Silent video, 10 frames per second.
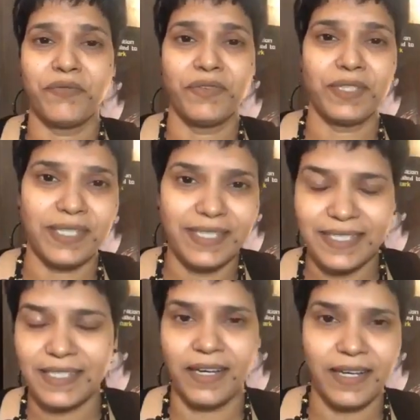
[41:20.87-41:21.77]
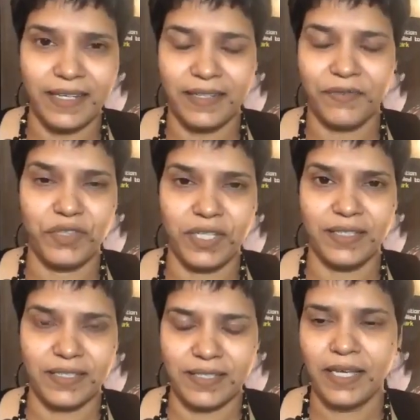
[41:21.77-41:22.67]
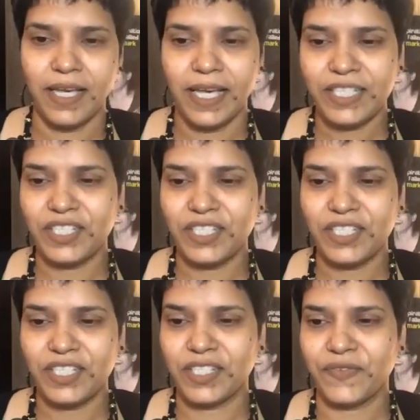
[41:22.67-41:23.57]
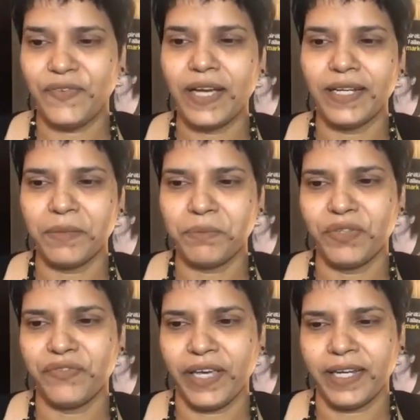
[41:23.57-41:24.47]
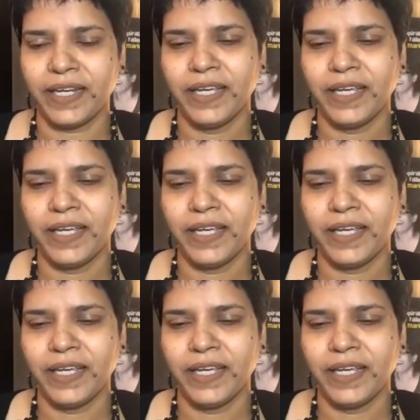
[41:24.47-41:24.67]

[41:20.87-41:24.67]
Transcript: the fitting is snug and everything is just fine and perfect.